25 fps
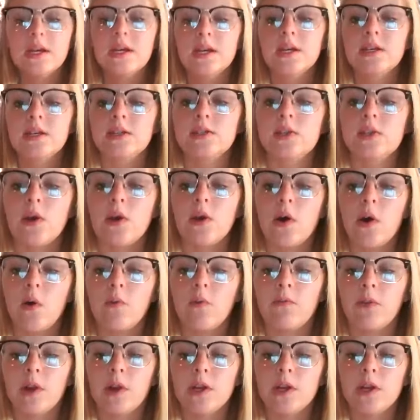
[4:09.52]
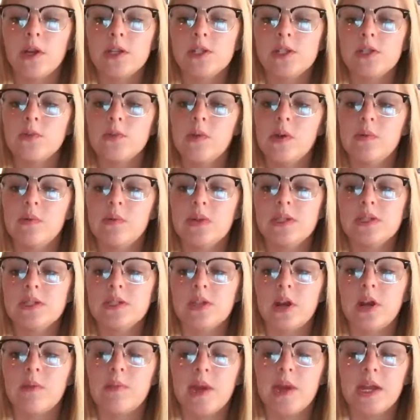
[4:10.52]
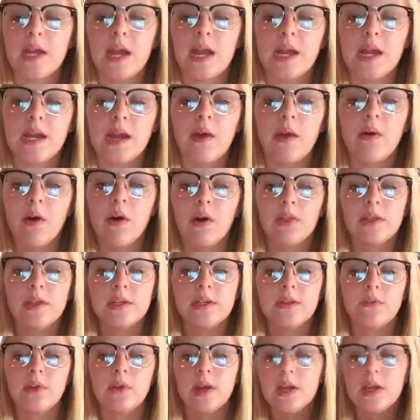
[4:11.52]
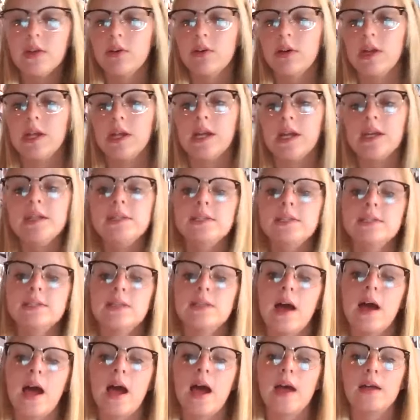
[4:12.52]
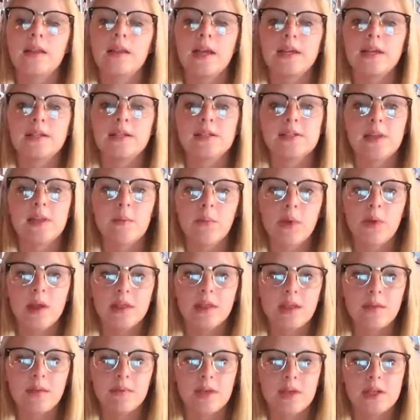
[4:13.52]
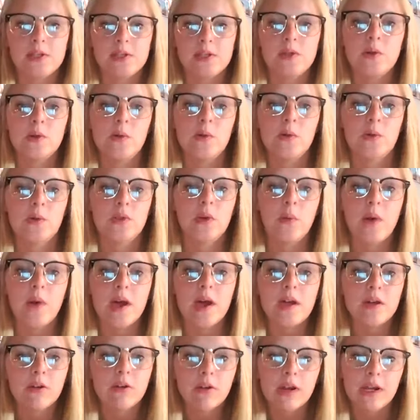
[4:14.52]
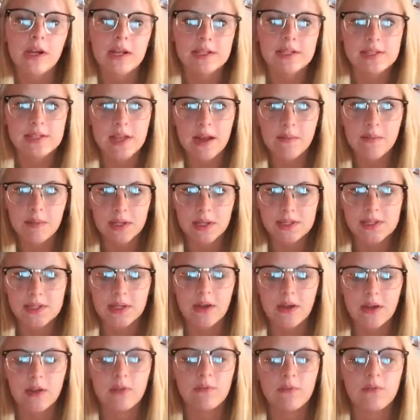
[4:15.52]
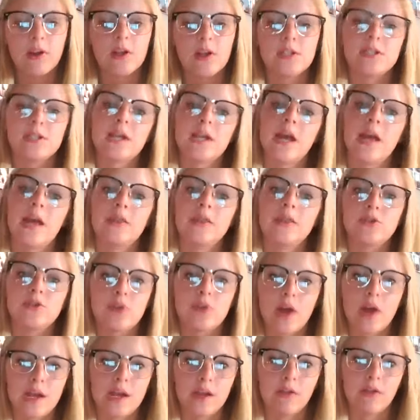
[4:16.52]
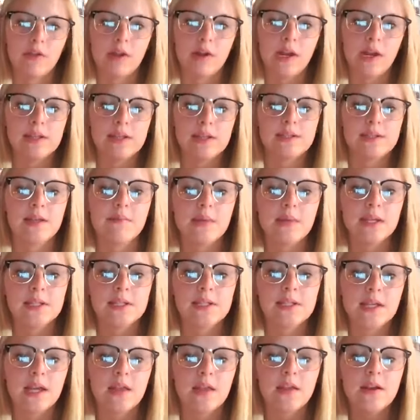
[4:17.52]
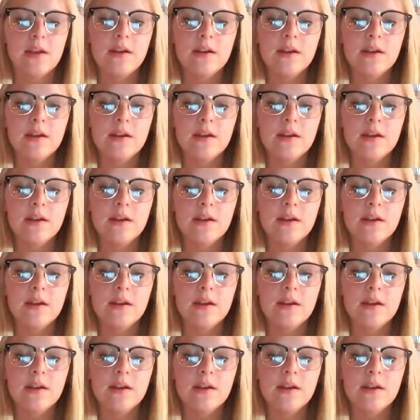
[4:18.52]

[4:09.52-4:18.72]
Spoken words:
So first we would start by getting out all the different ingredients. I like to separate them into the wet ingredients that I mix together first and the dry ingredients I mix together.